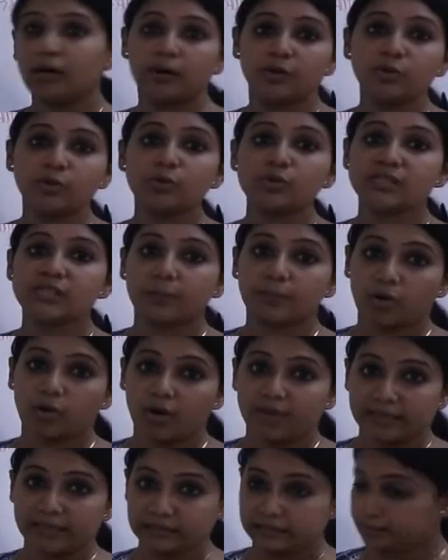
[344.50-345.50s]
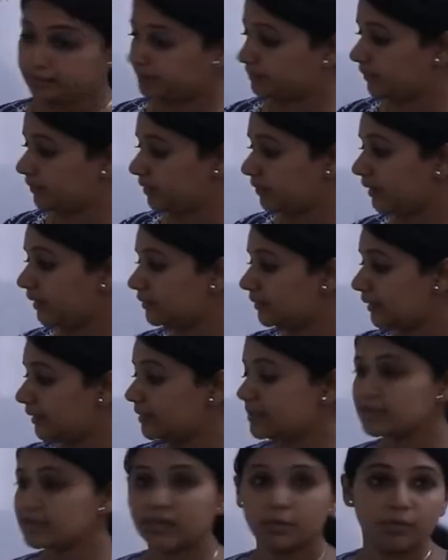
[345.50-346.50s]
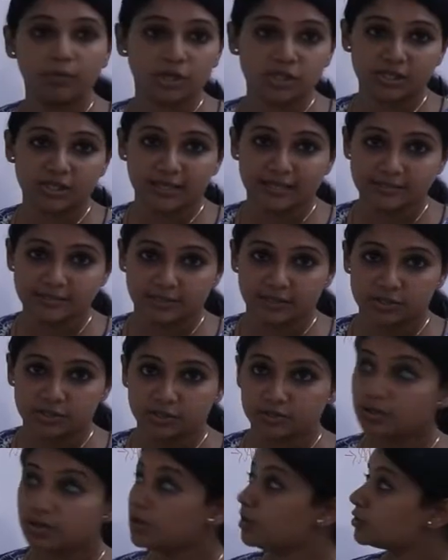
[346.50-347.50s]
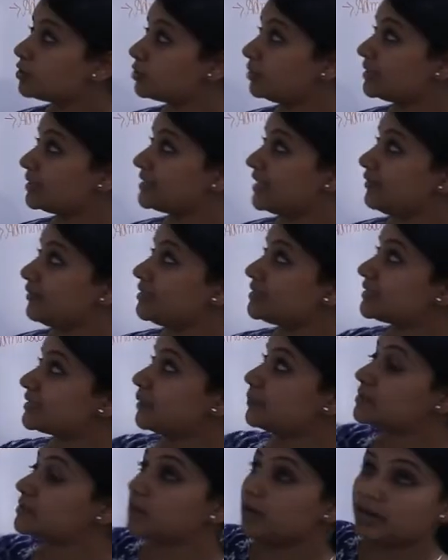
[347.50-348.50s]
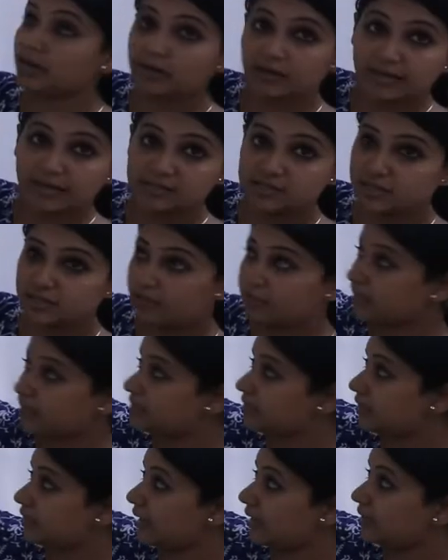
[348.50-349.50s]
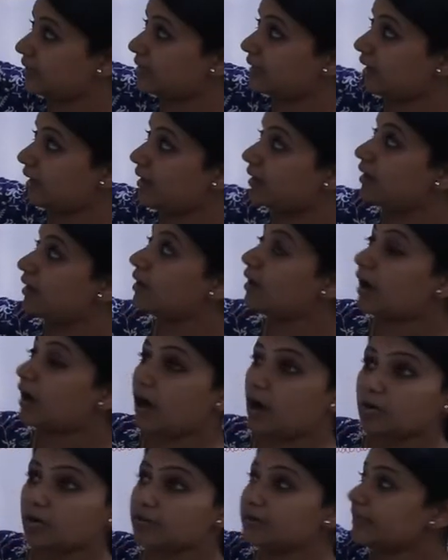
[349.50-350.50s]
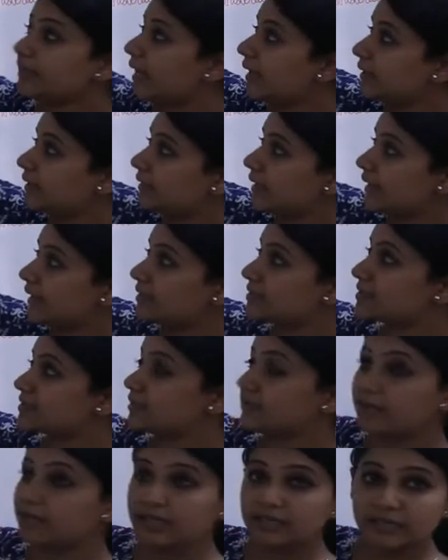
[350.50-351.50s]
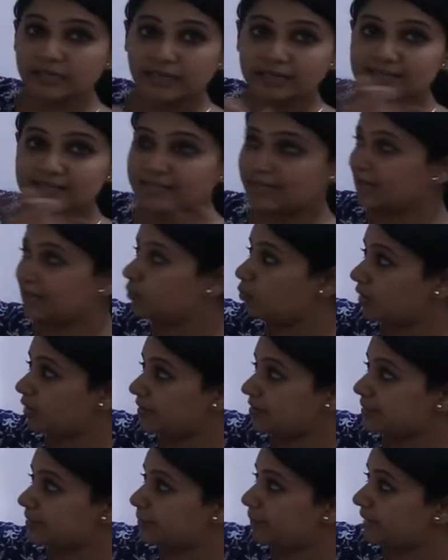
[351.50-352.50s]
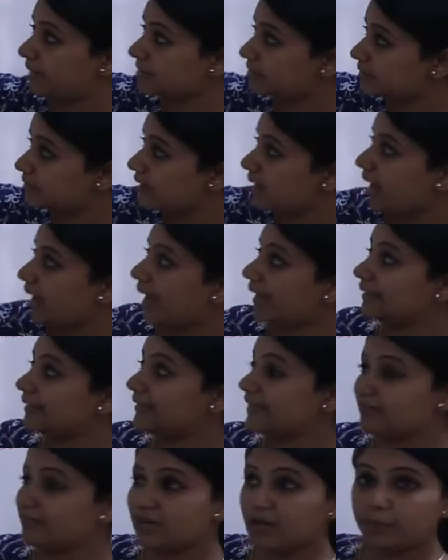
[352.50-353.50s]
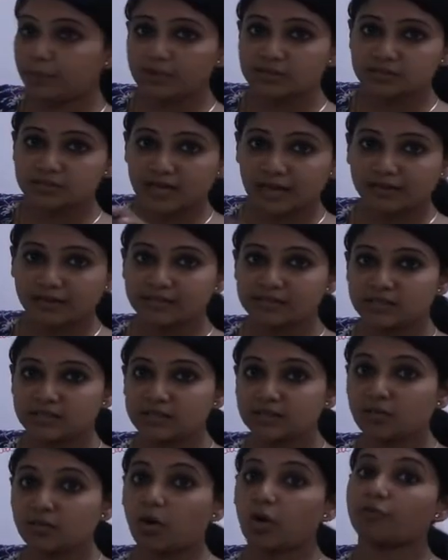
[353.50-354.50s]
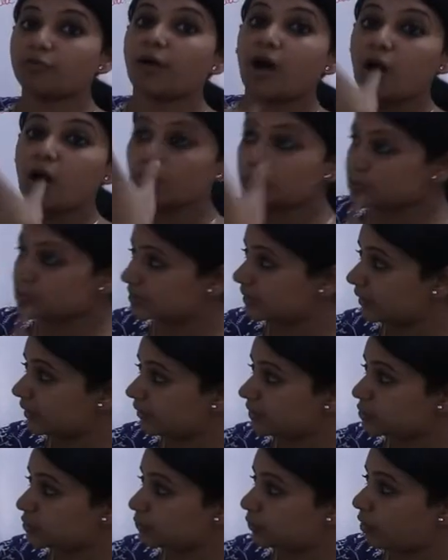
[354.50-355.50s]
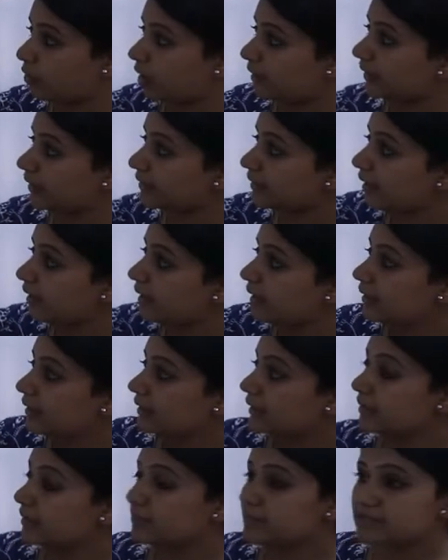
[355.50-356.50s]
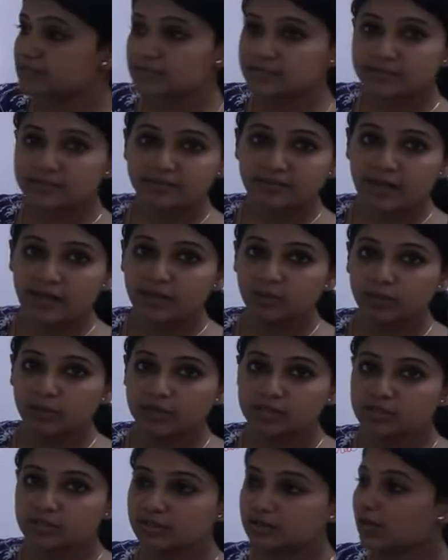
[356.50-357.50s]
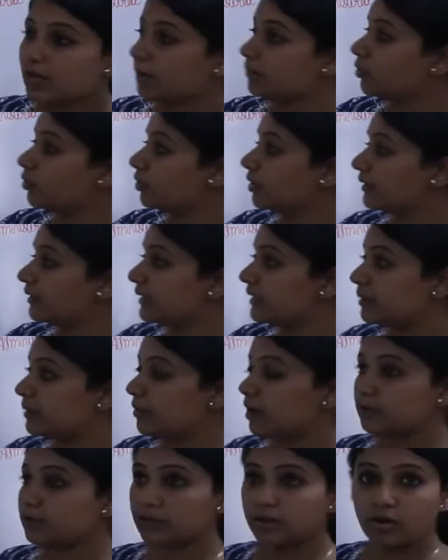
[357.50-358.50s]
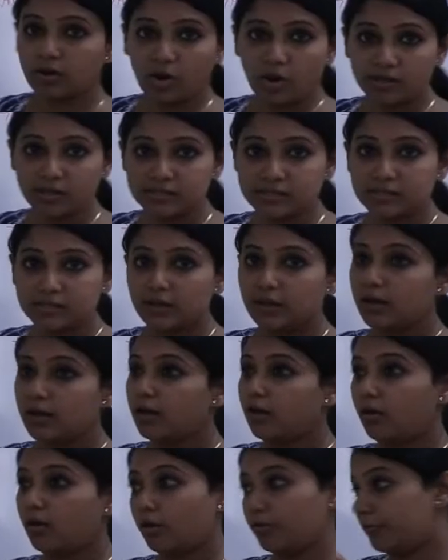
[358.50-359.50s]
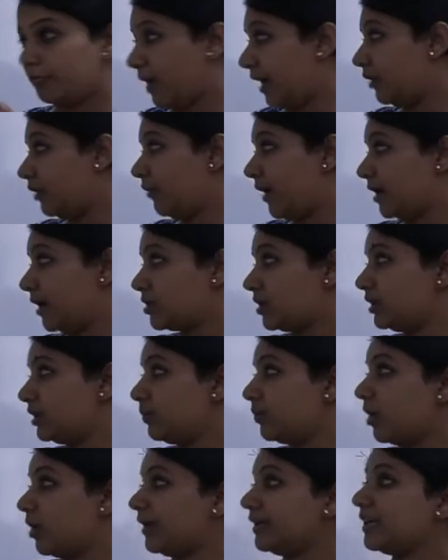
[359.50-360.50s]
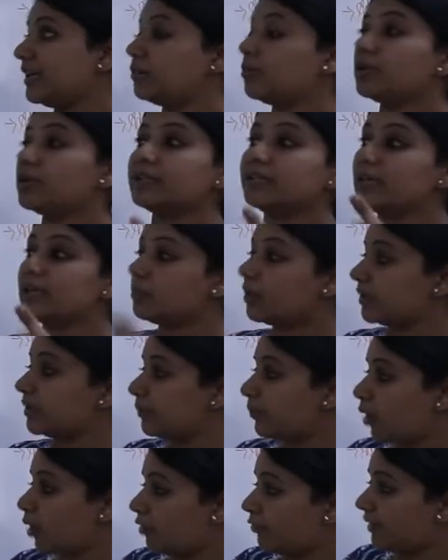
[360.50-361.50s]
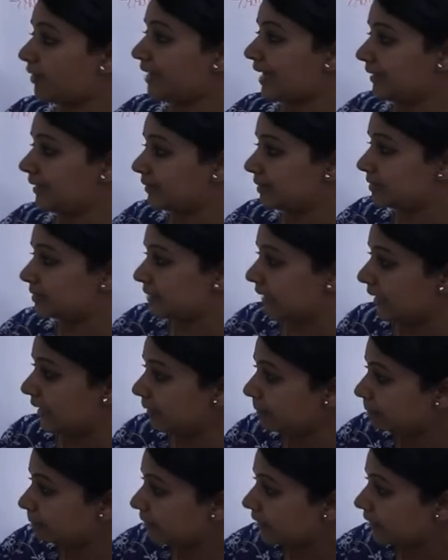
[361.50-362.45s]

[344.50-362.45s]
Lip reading: use the product, right? That is commercialization. So the 7 steps are: I generate an idea. Out of the idea, I screen and select what is the best. I develop a strategy of how to sell this product. In business evaluation, I'm going to think about the cost of manufacturing the product. I'm going to think about the profit and the sale.